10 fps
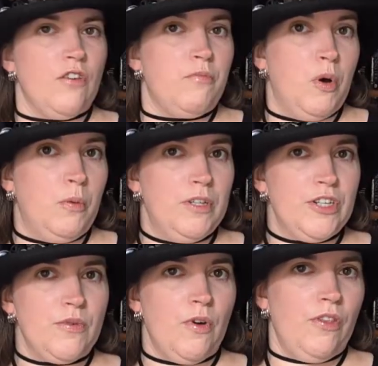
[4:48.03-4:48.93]
of
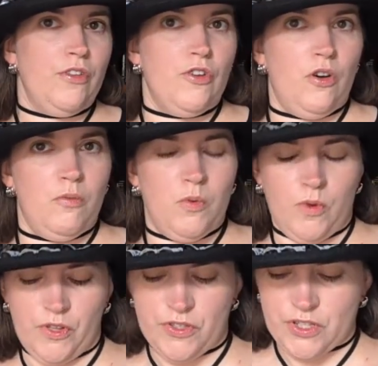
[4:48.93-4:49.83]
publisher one, the normal
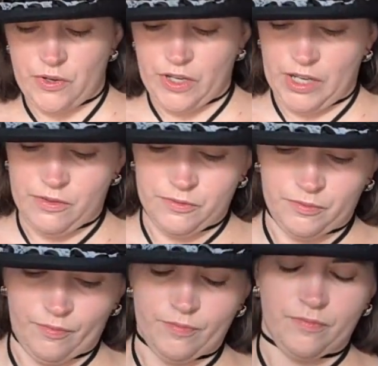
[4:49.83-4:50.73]
one that's going out,
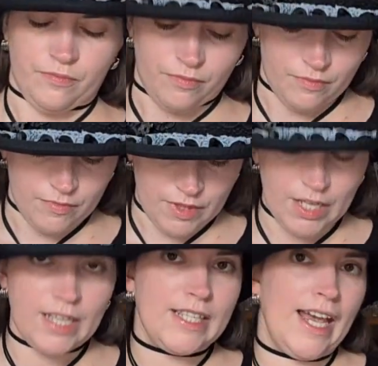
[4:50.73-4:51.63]

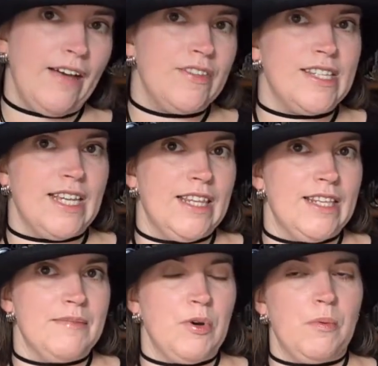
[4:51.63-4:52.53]
because I haven't seen
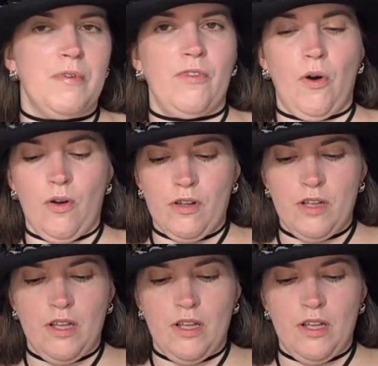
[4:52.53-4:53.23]
this book before.